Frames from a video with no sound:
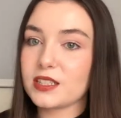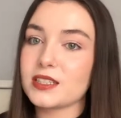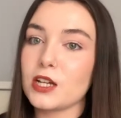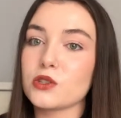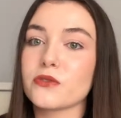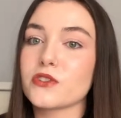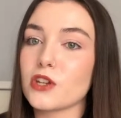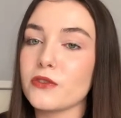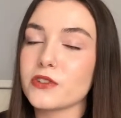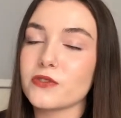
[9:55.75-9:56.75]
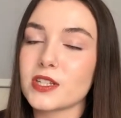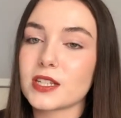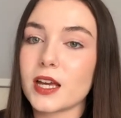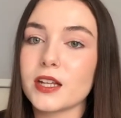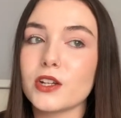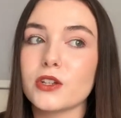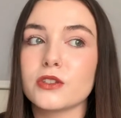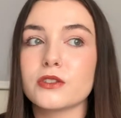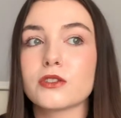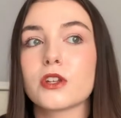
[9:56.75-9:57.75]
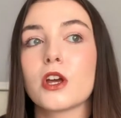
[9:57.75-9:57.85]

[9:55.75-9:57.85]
cells off the surface of your skin and